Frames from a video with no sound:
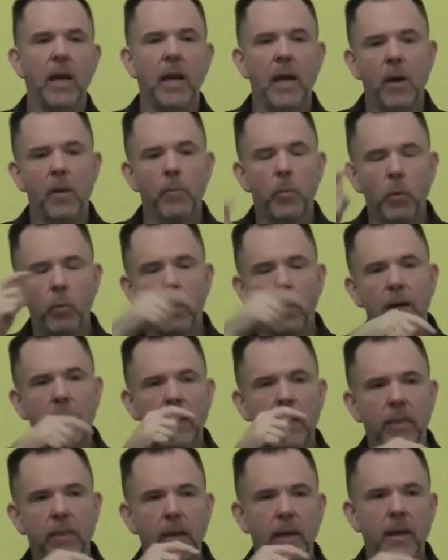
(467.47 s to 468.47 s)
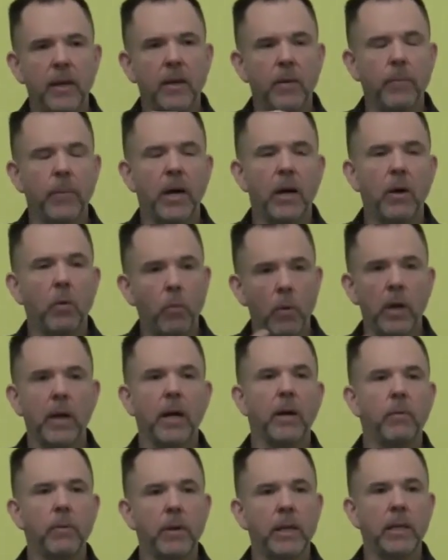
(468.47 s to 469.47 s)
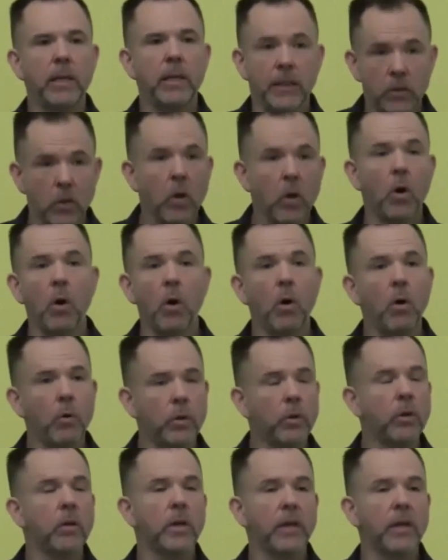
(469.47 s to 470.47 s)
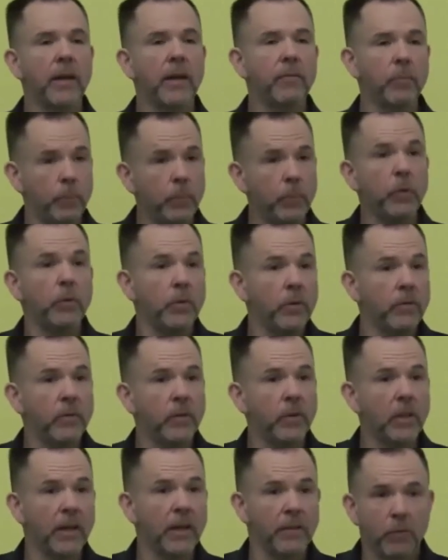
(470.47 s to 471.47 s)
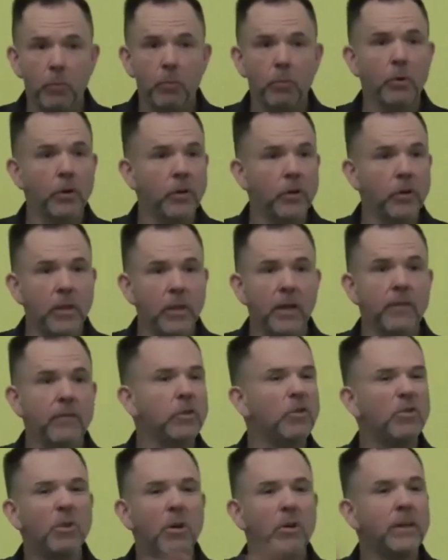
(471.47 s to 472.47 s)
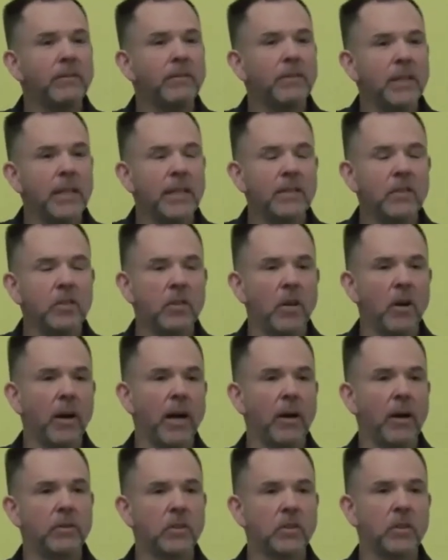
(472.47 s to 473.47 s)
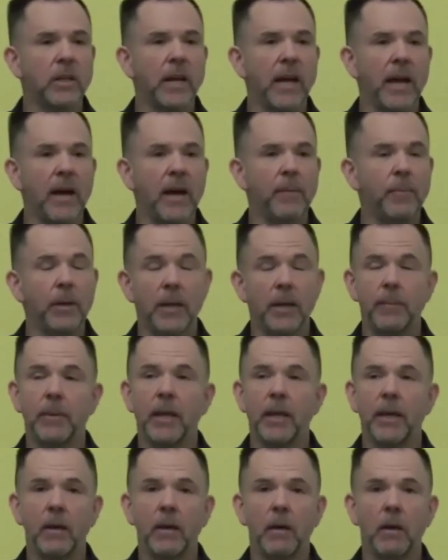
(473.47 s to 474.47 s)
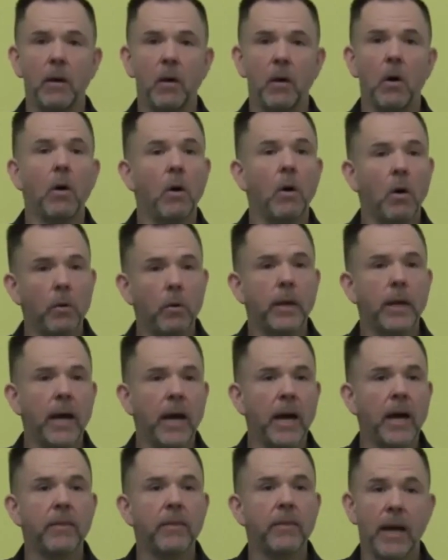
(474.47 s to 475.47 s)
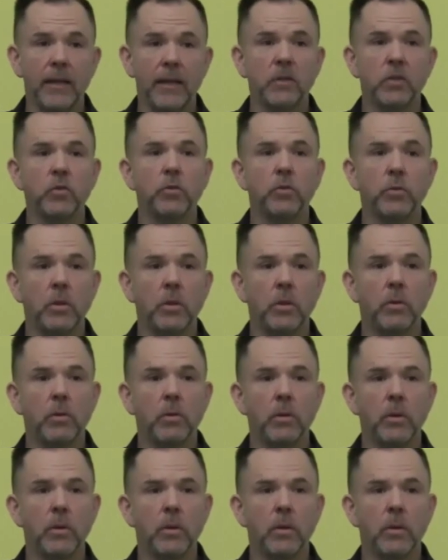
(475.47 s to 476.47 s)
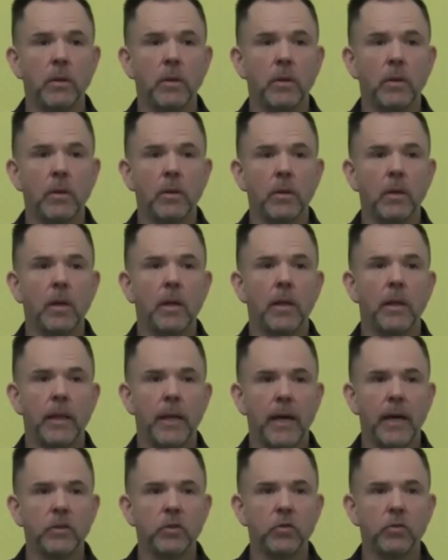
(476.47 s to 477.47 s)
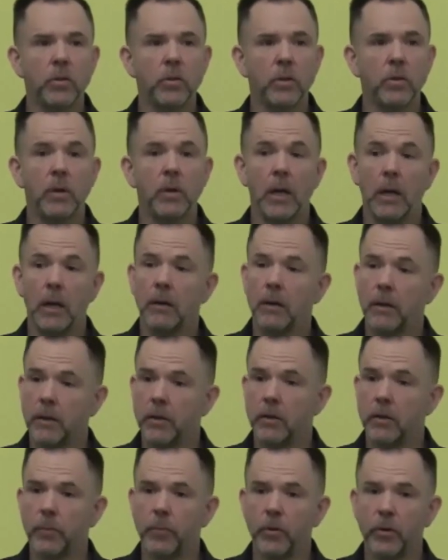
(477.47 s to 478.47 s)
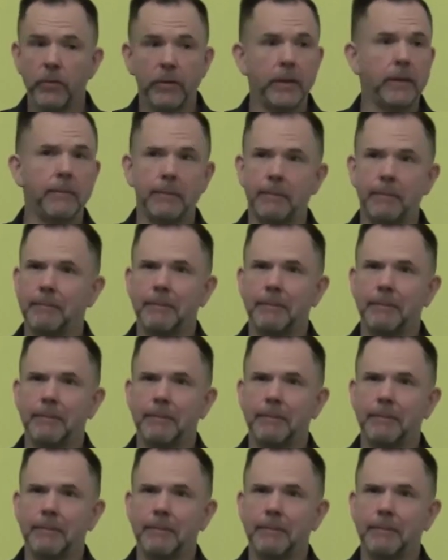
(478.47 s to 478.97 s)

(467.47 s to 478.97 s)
But when I think about what I realize, oh, you're going to have a beautiful life, a work you love, and you don't even need to know how it's going to happen. I'm like, oh yeah, that's true. That's true. Can you prove it?